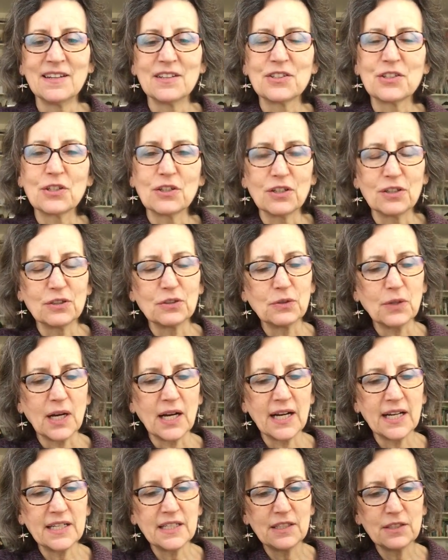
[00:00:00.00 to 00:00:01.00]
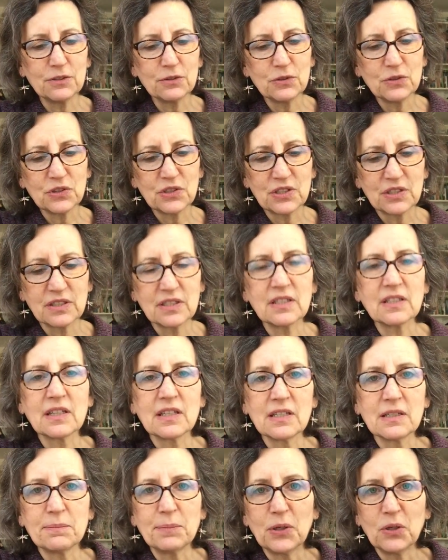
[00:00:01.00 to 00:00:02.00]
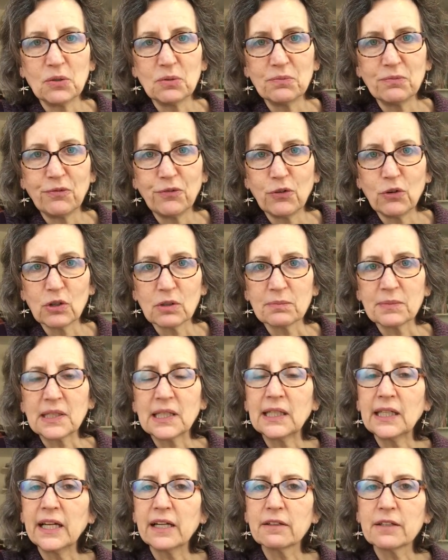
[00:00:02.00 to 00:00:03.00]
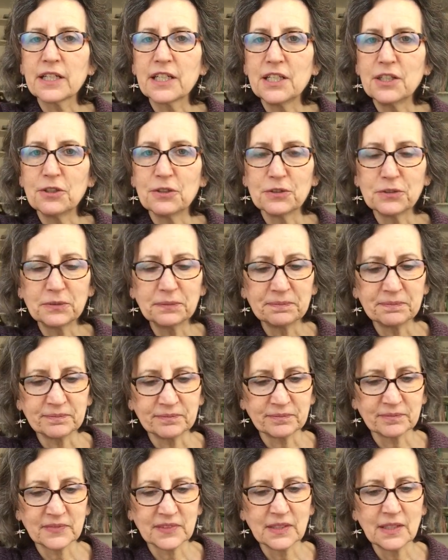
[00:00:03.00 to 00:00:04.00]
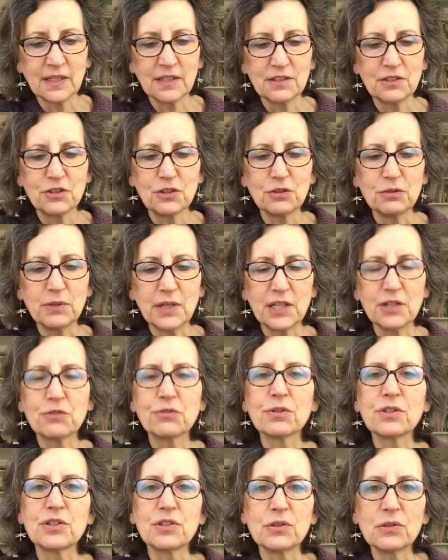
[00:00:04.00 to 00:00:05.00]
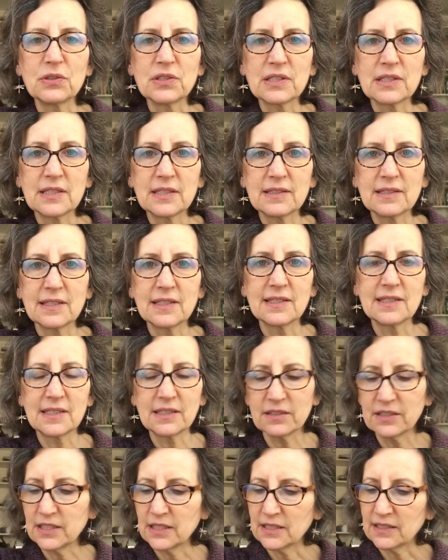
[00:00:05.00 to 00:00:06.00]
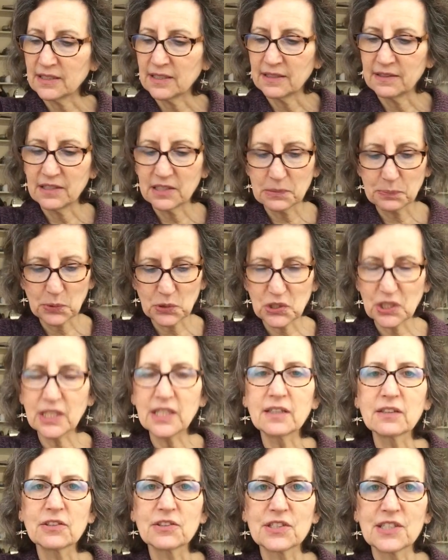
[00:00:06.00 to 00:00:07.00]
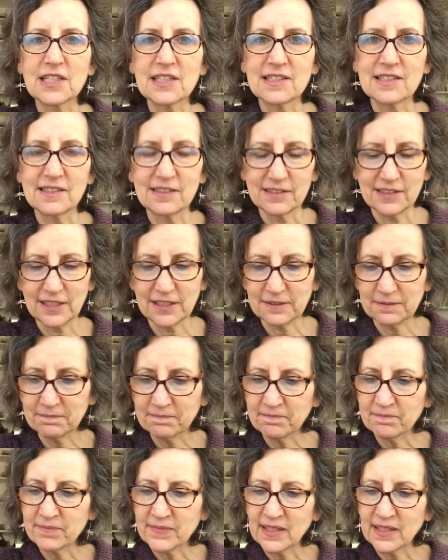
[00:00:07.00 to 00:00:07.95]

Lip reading: So I used the poem form Clarihue to introduce the caecilian. And this particular caecilian,